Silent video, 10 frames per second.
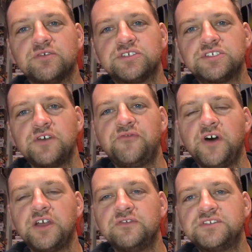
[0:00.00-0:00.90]
So
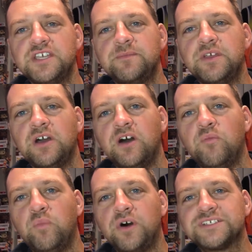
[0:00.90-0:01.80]
far you've seen me
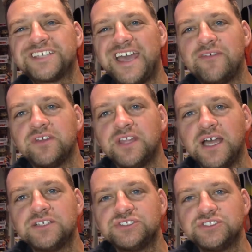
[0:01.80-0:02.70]
unbox Kevin
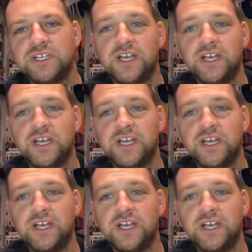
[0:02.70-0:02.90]
Nash,